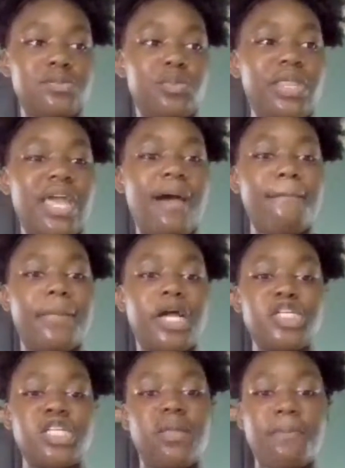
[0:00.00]
really have
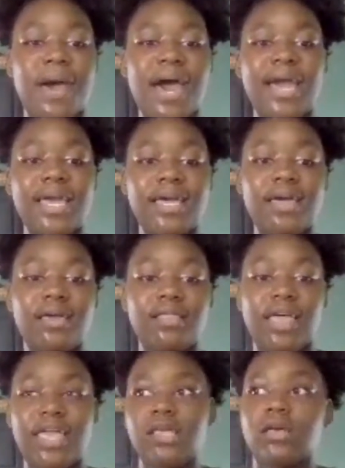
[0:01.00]
much in the back,
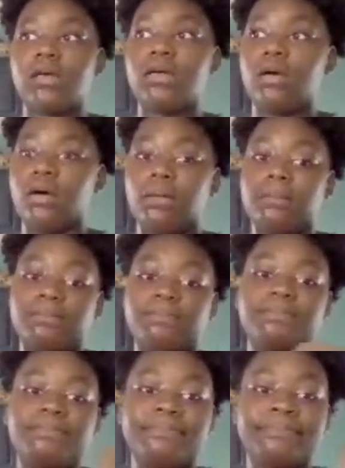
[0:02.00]
like
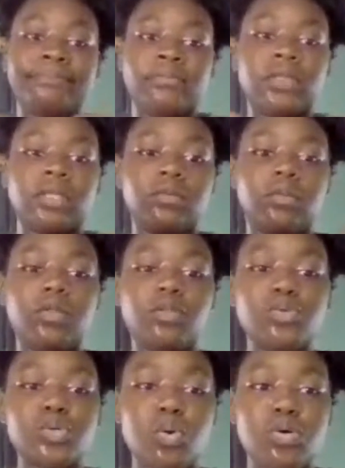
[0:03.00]

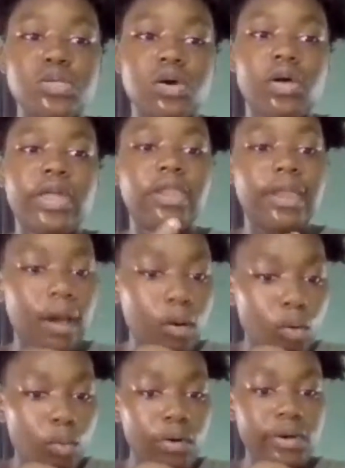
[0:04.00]
what are those cords called? In and
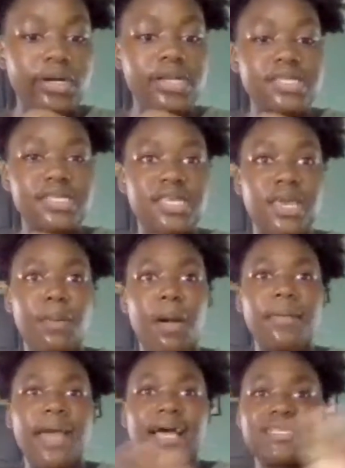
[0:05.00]
out cords.
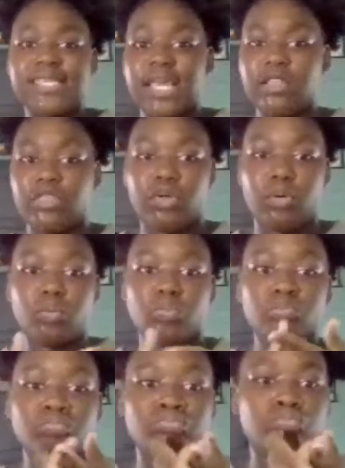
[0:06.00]
It probably has like
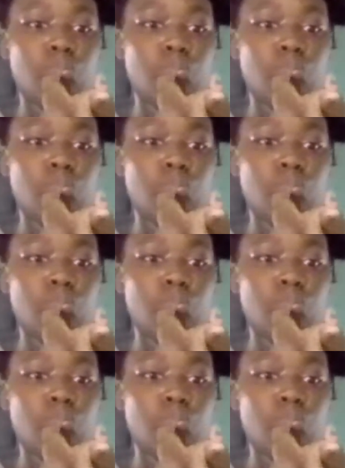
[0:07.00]
the